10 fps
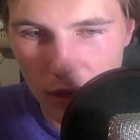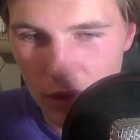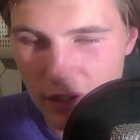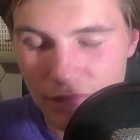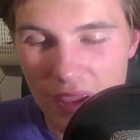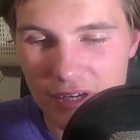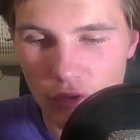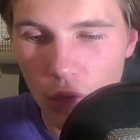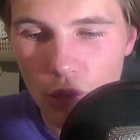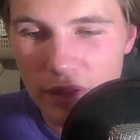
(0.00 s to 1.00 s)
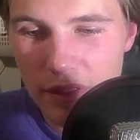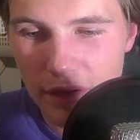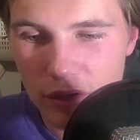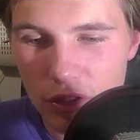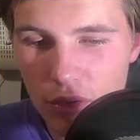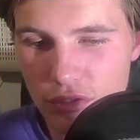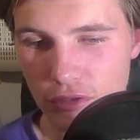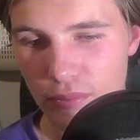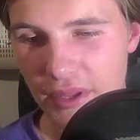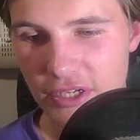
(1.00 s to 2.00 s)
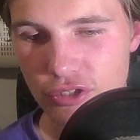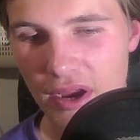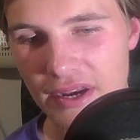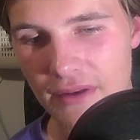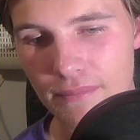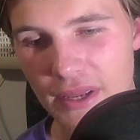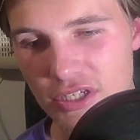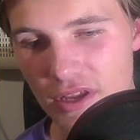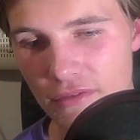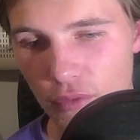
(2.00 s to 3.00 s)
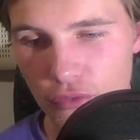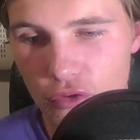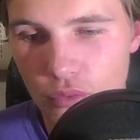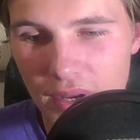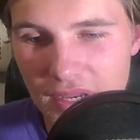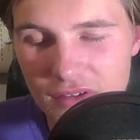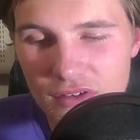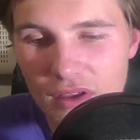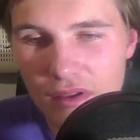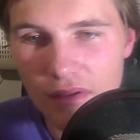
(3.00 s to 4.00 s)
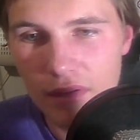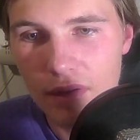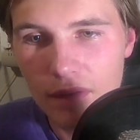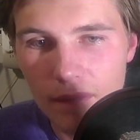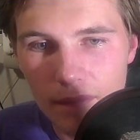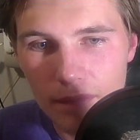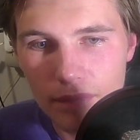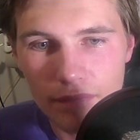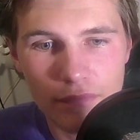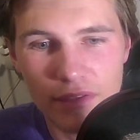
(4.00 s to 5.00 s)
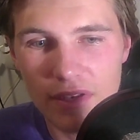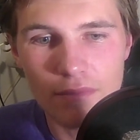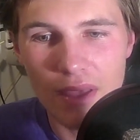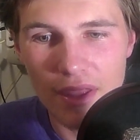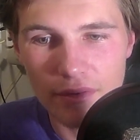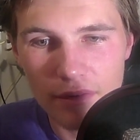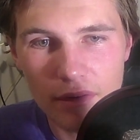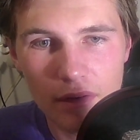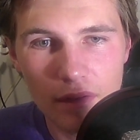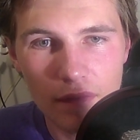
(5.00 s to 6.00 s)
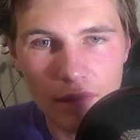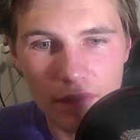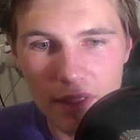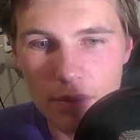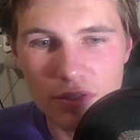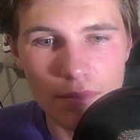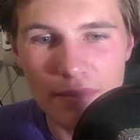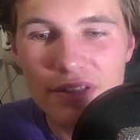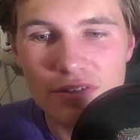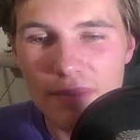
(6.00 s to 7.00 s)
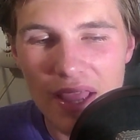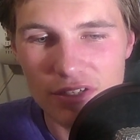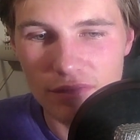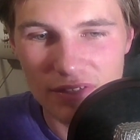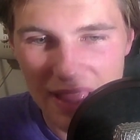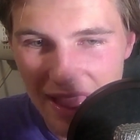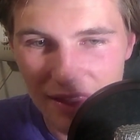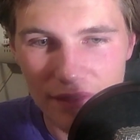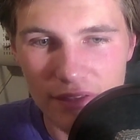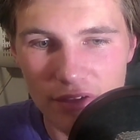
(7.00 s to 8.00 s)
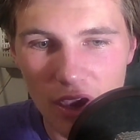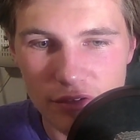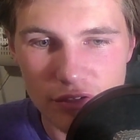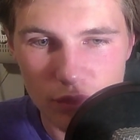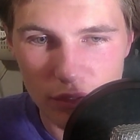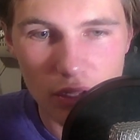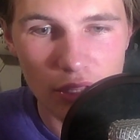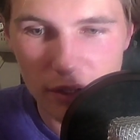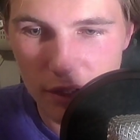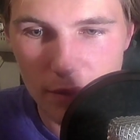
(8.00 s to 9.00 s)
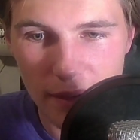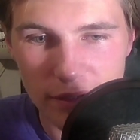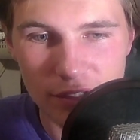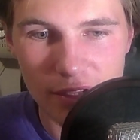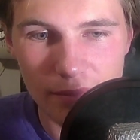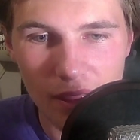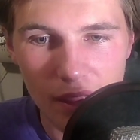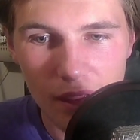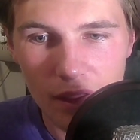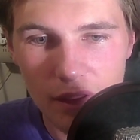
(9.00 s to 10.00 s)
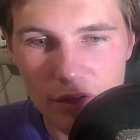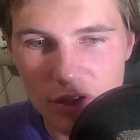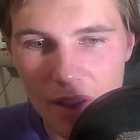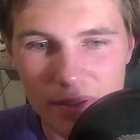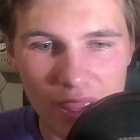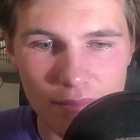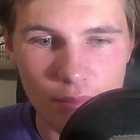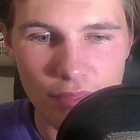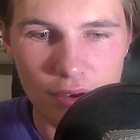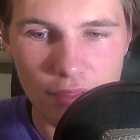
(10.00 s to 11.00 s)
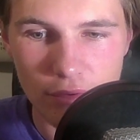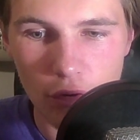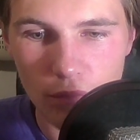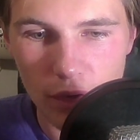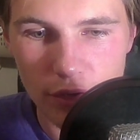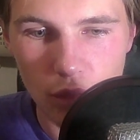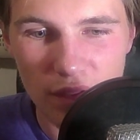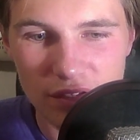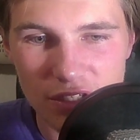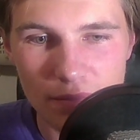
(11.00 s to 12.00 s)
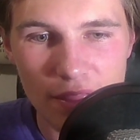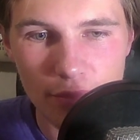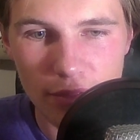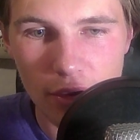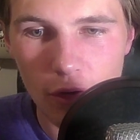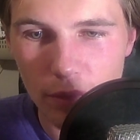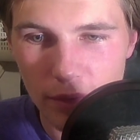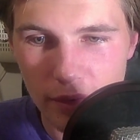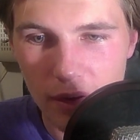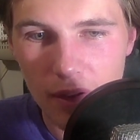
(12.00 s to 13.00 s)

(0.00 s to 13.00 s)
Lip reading: In fact, only their closer, Blake Treinen, pitched a full 2 innings. Didn't matter. It was a mismatch of talent. The Dodgers were clearly the better team. Tommy Edman with another home run, Will Smith with a homer,